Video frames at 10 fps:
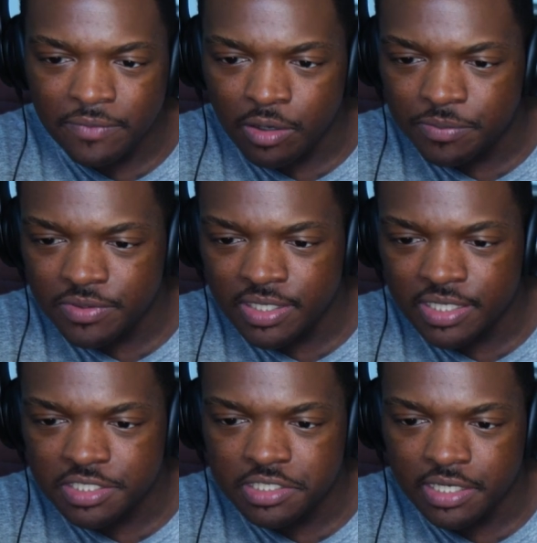put the
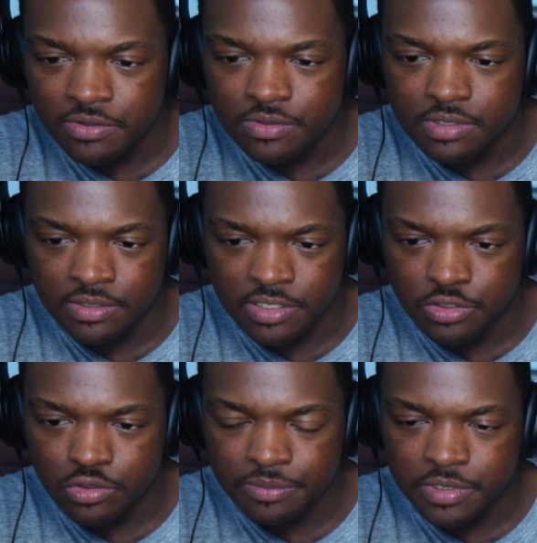niggas' channels in the
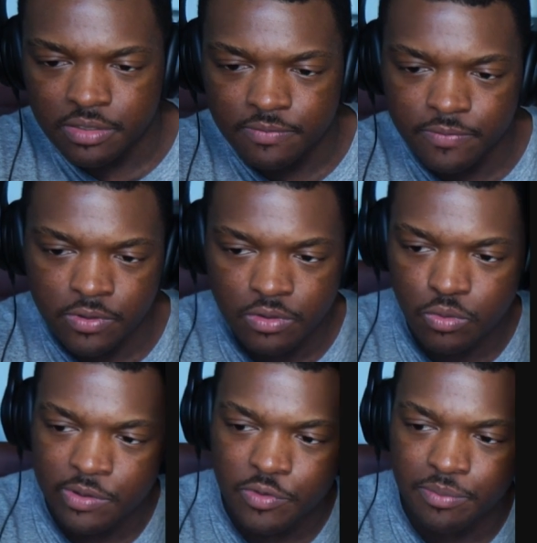description for
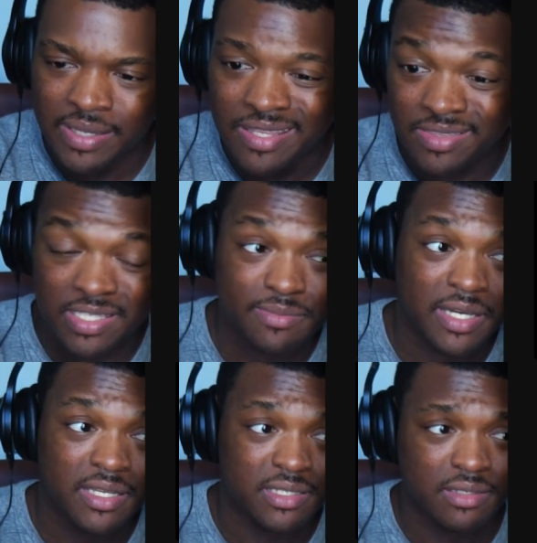whoever made these
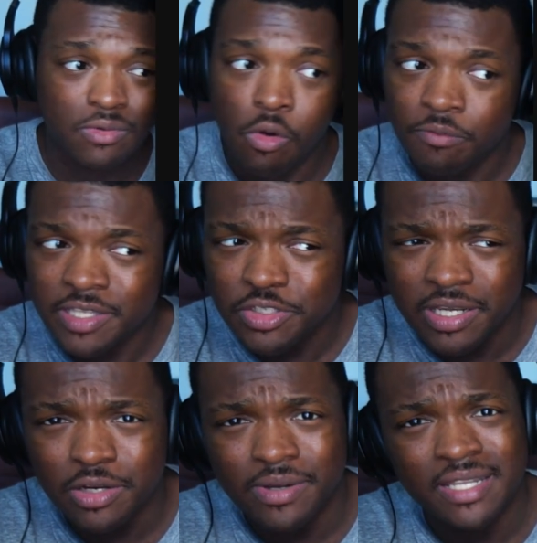mods, and hopefully try to
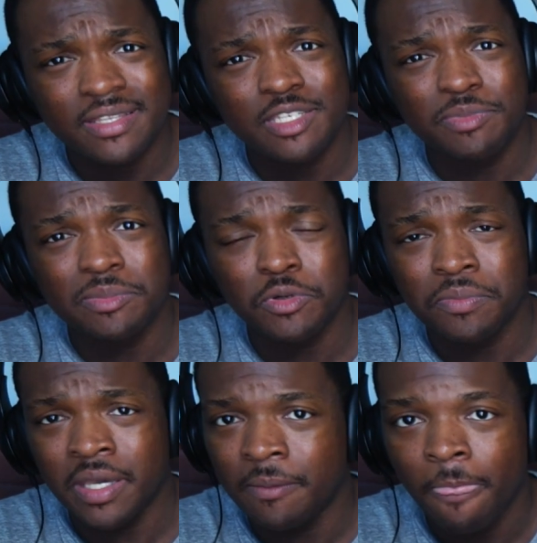credit these people.
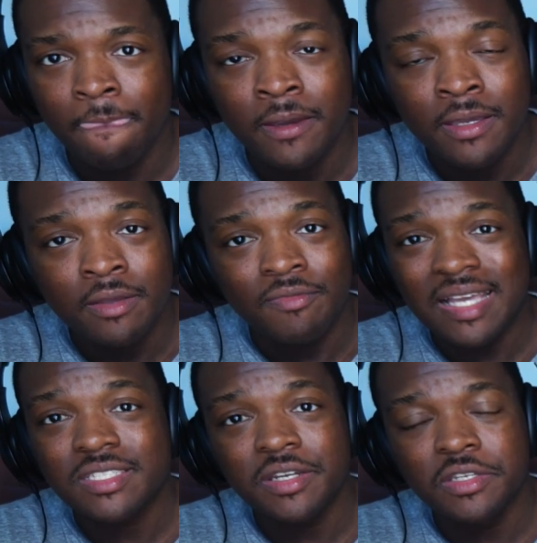But that's
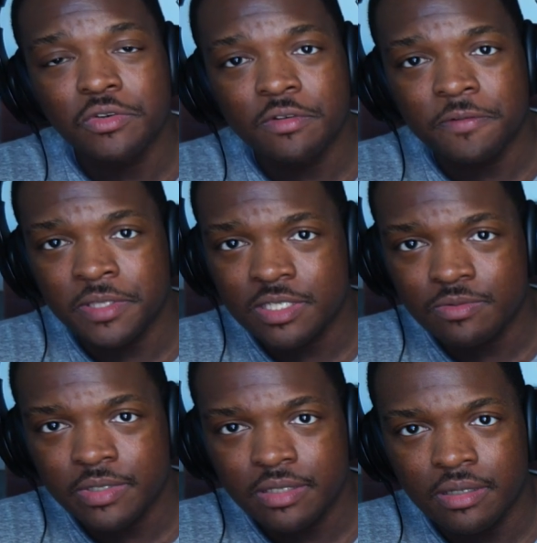gonna do it for this
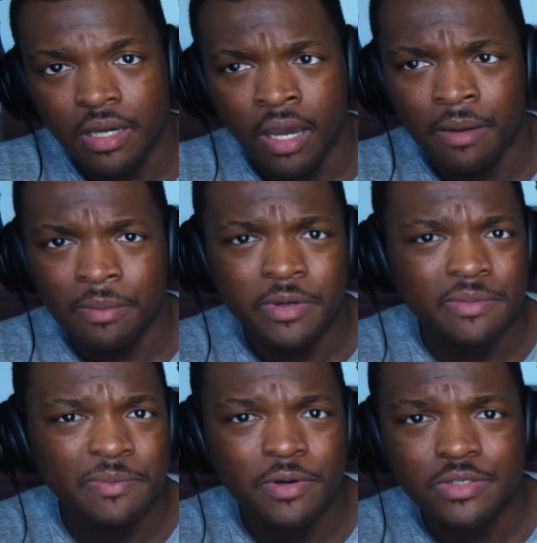one. I'm gonna be
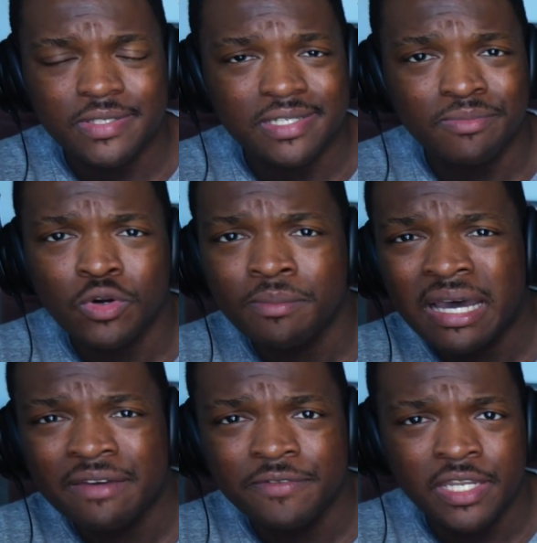posting some more
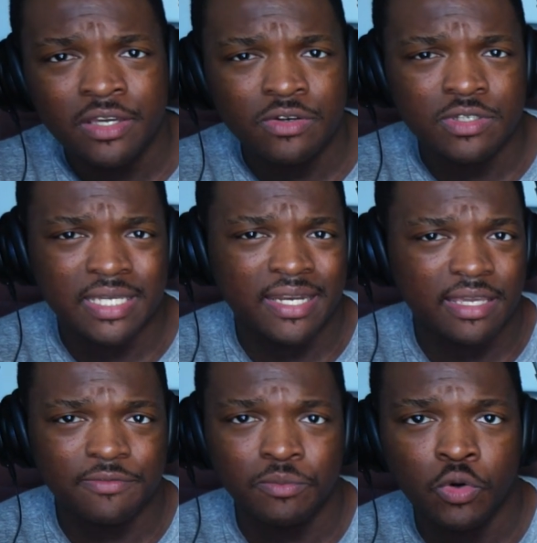mod videos, kind of
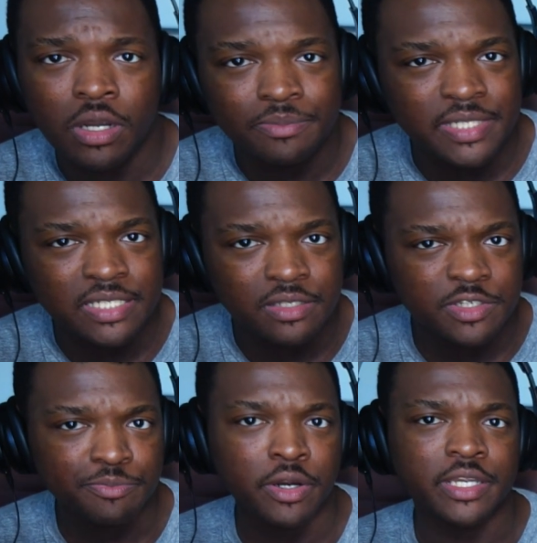giving more updates on the
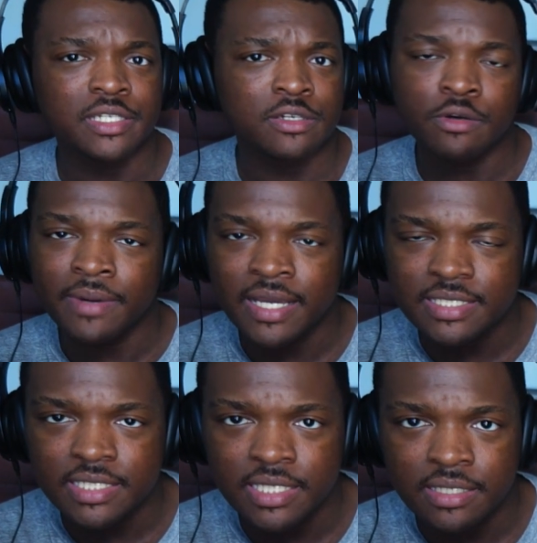Sparking Zero mod
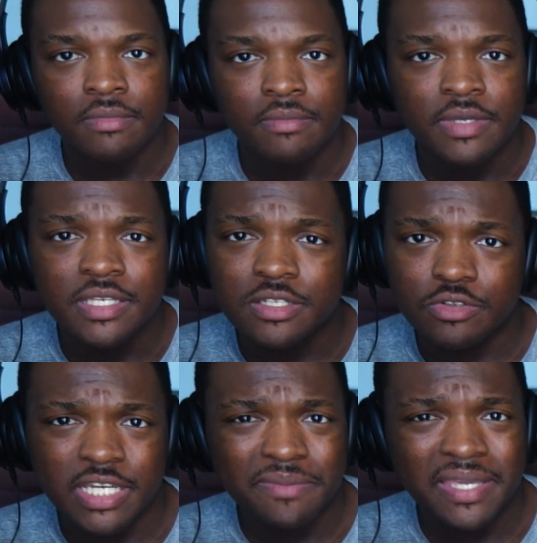scene. So
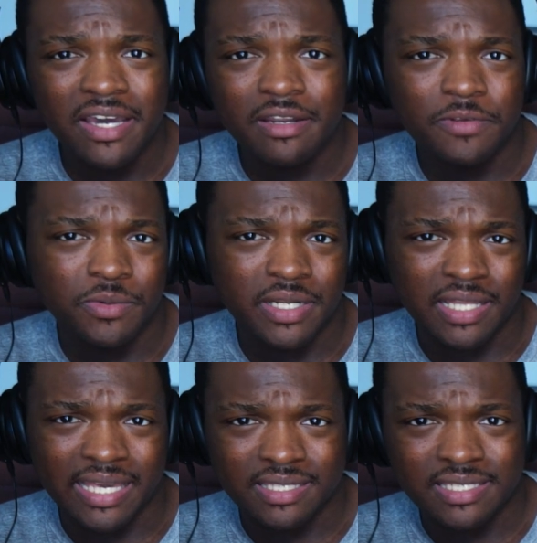check me out if you want to
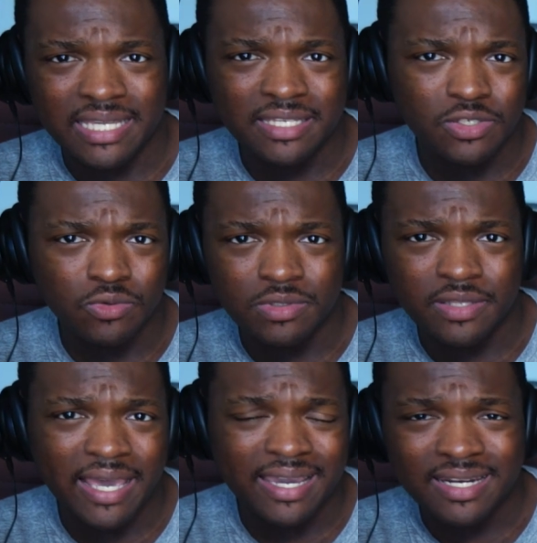like stay tuned to
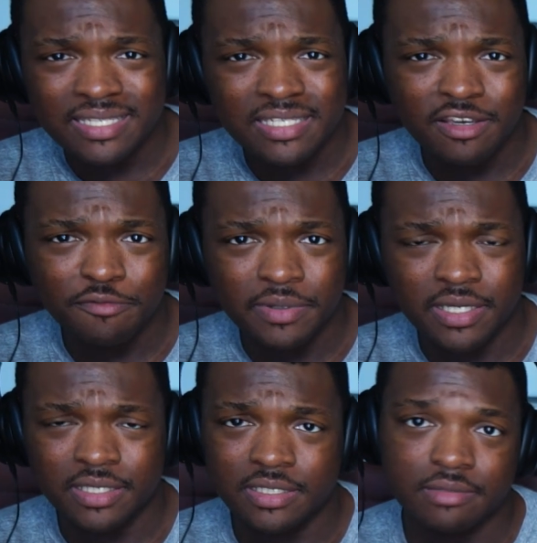that kind of stuff,
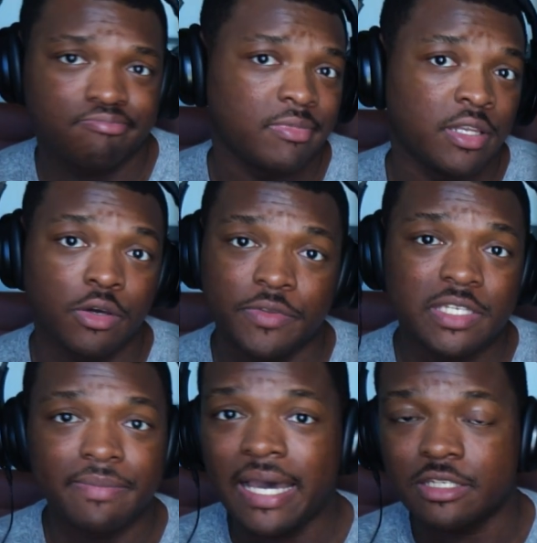because you know these
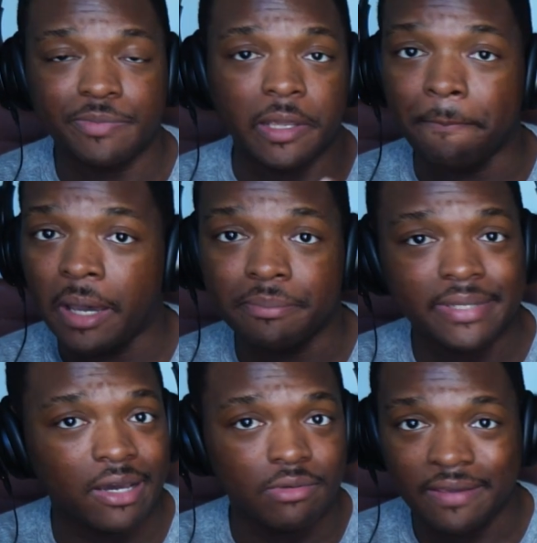mods are being pumped
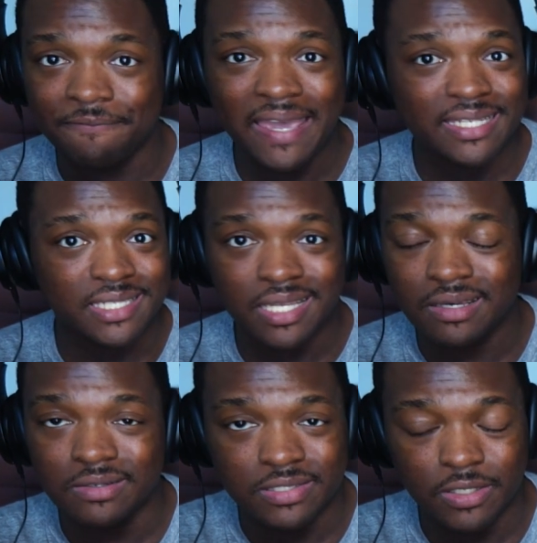out like fast as
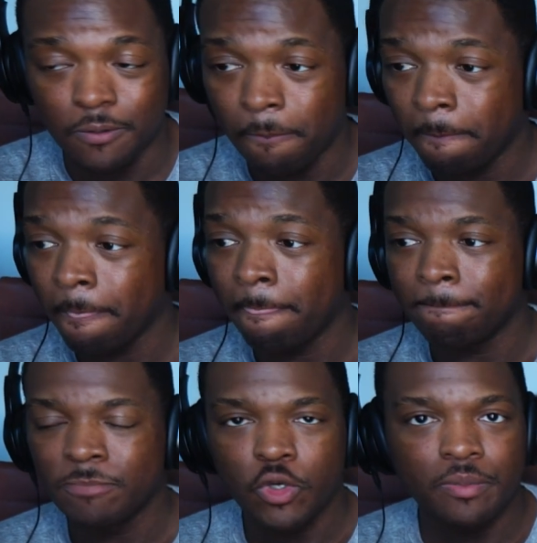hell. So
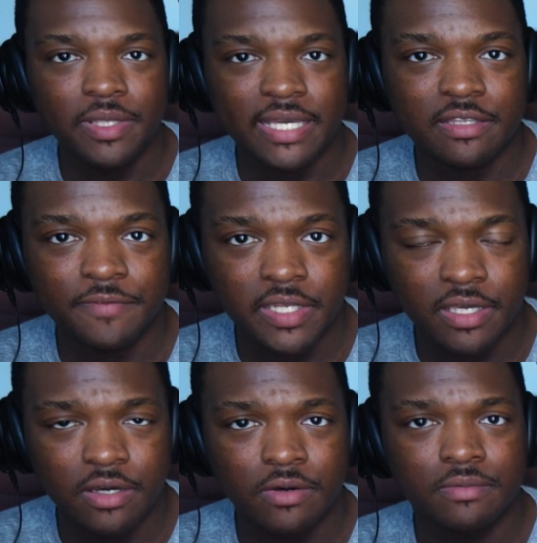hope you liked the
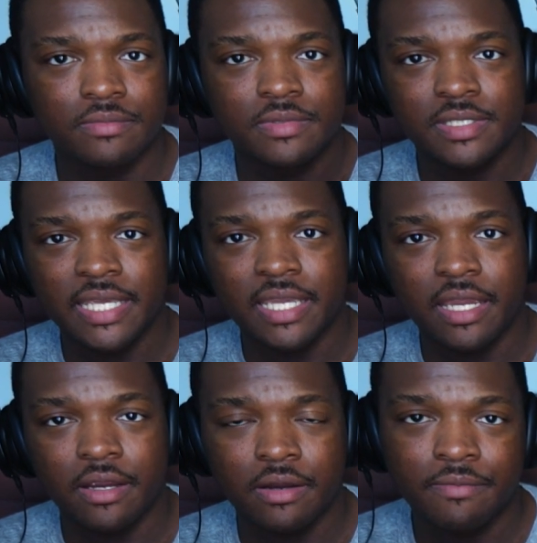video. Take
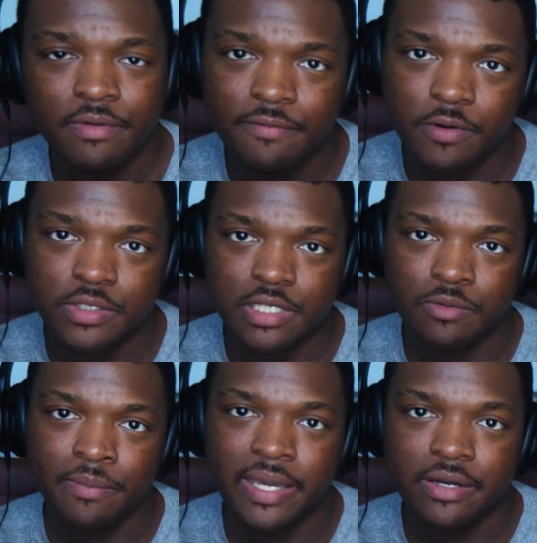care. Focus on what
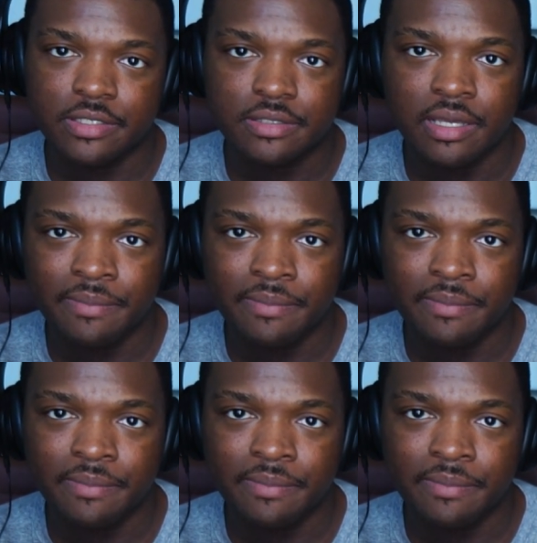matters. I'm